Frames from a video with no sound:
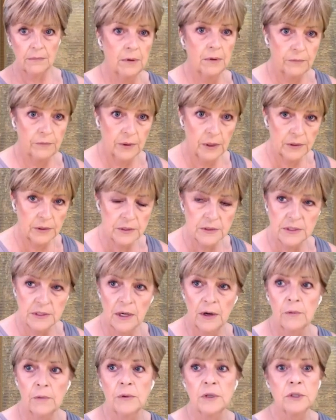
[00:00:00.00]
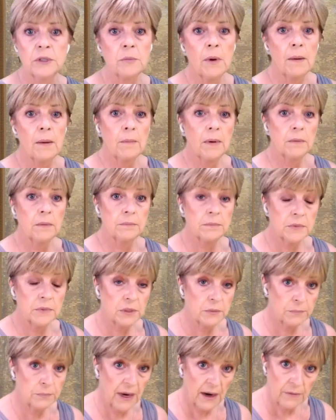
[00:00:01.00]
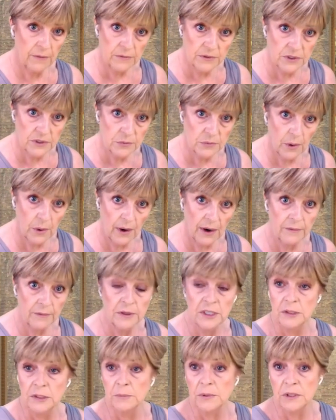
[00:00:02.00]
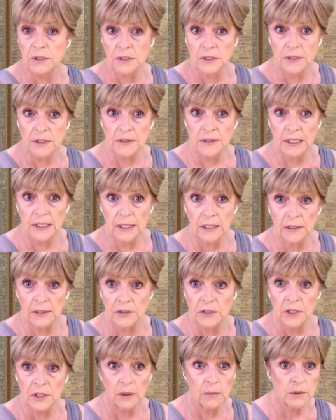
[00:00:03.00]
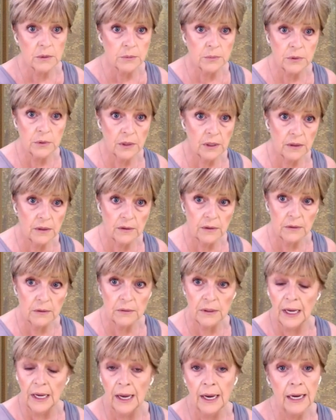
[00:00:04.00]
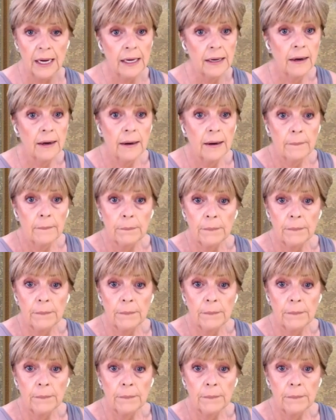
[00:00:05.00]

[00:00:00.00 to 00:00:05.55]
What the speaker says: My father's Irish, my mum's parents were Irish, but she's English. I was born in the UK.